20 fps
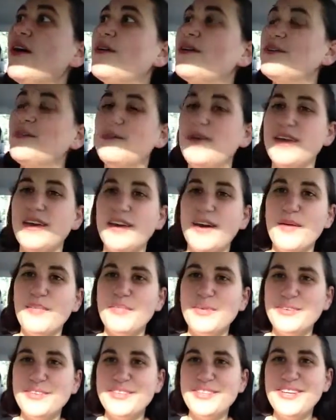He's waking up.
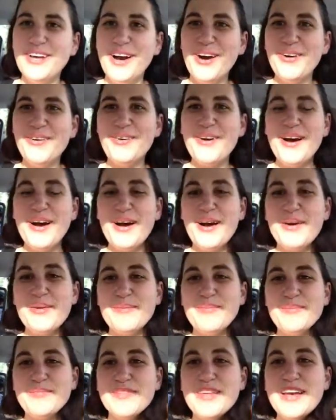So
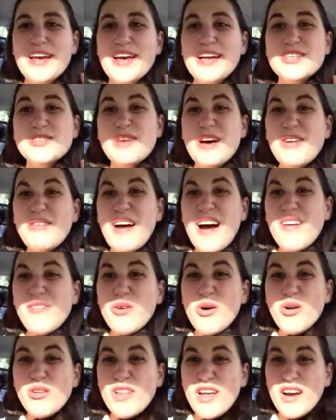I don't have
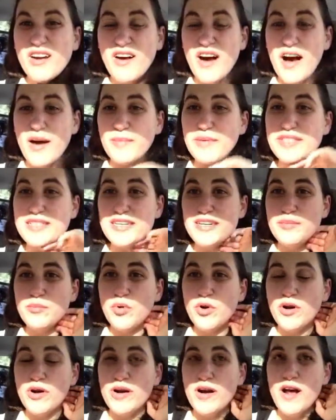a whole lot of hobbies
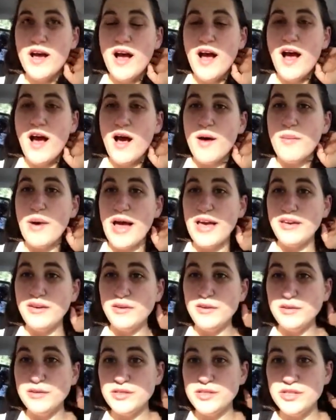anymore. I
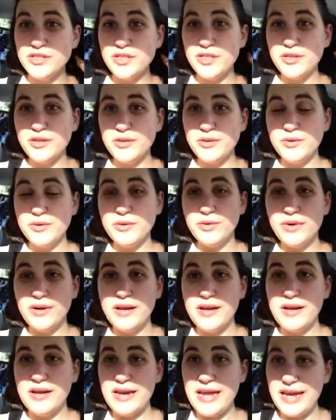used to
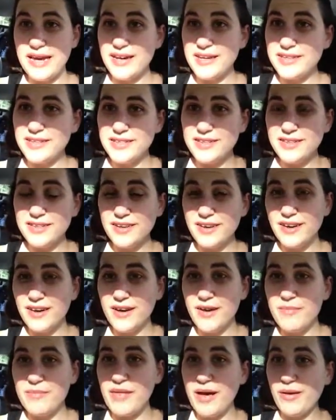knit.
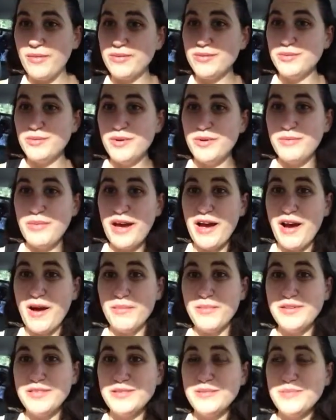That was one of my
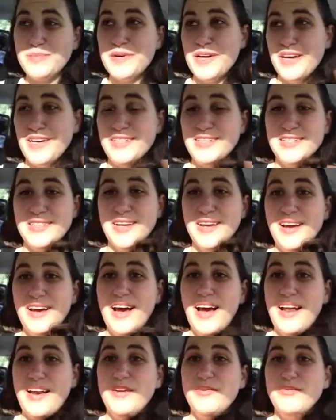hobbies, but
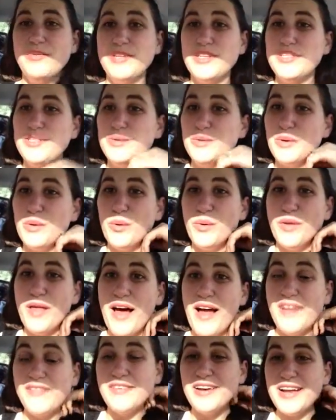I didn't really do a whole
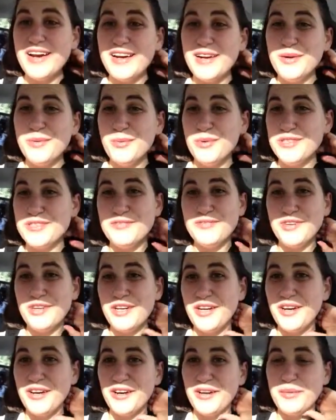lot of it, and it wasn't
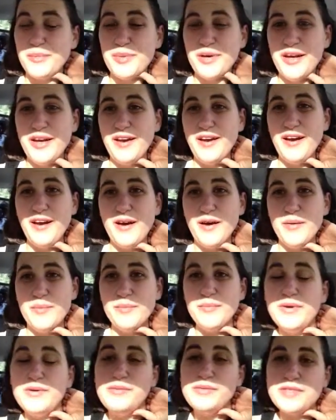very good, but
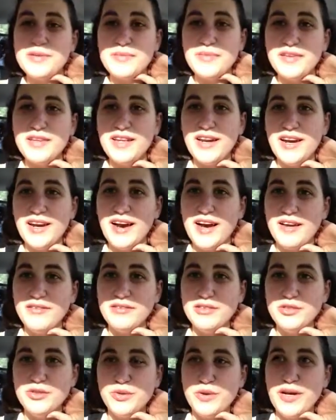it was something that I kind
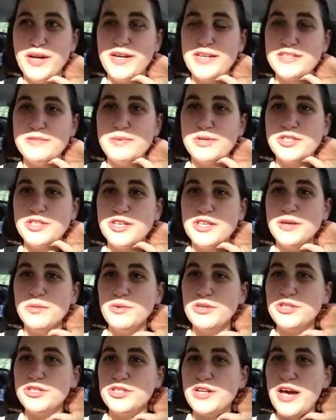of enjoyed, especially in the
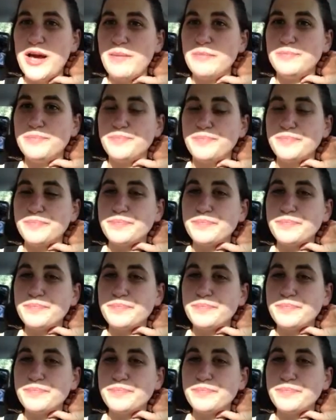wintertime.